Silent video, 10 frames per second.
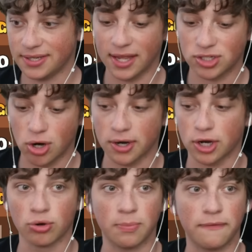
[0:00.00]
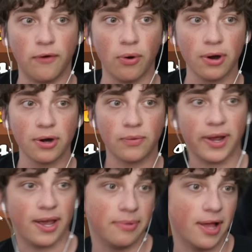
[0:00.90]
Make it target group 4.
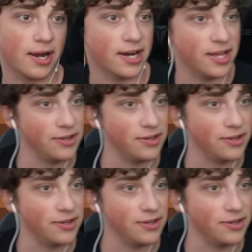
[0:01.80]
Wait, I'm blocking